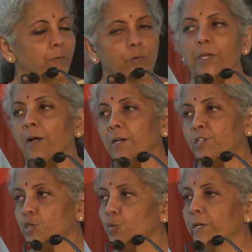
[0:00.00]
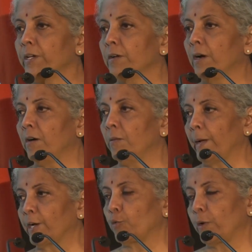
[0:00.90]
We are showing
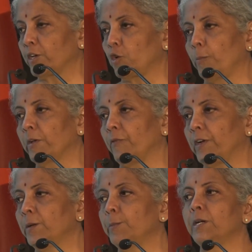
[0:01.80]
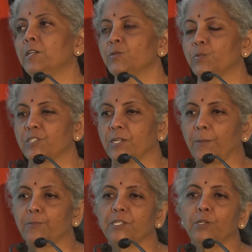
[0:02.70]
macroeconomic fundamentals, which are
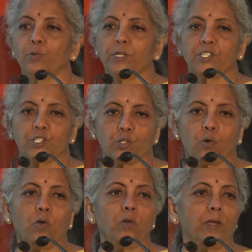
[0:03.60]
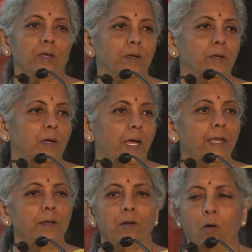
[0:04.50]
absolutely strong.
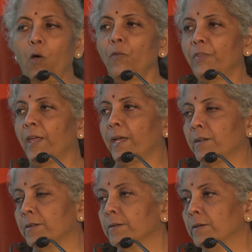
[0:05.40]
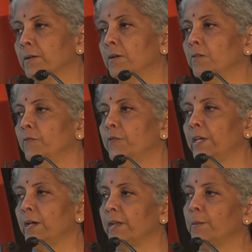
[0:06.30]
And on that,
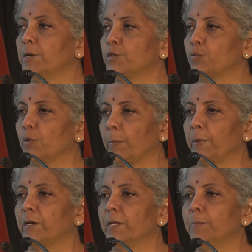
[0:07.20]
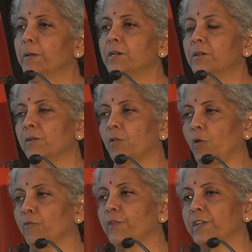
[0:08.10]
we are able to rapidly build
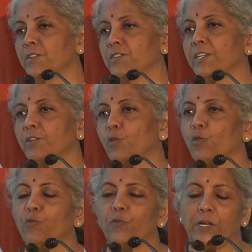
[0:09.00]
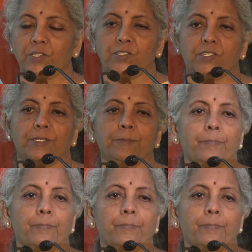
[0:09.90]
confidence and grow faster.